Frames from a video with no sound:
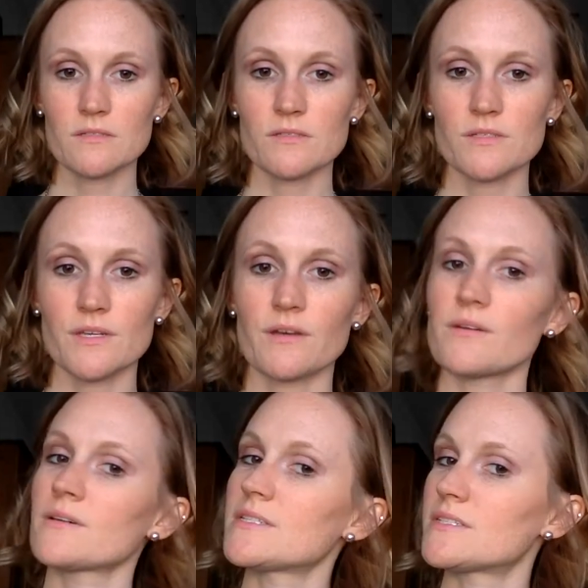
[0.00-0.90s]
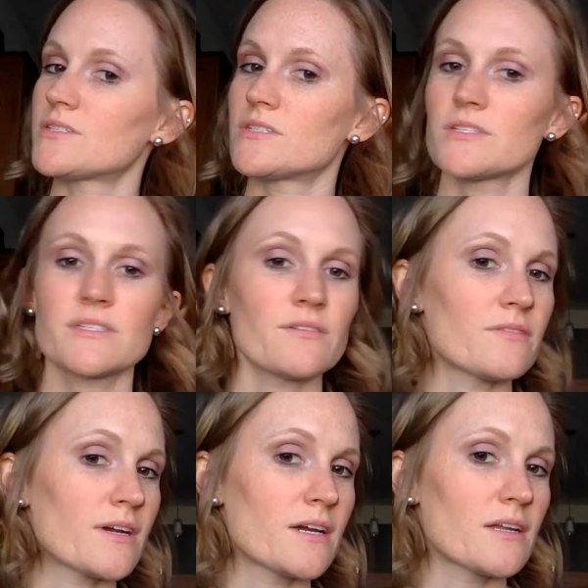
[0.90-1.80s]
So it's just
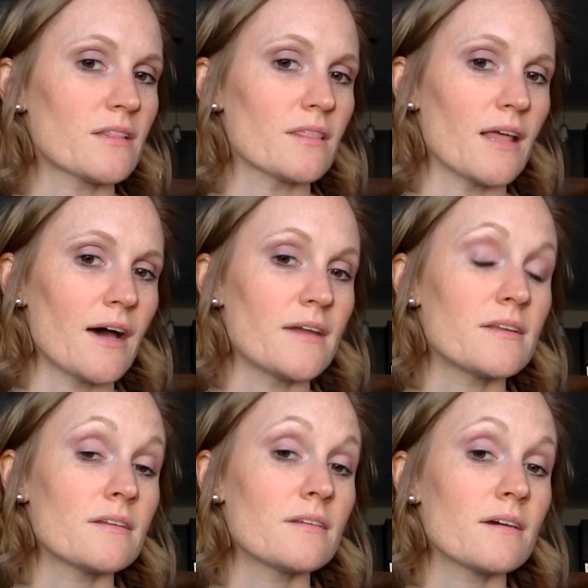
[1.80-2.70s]
a very light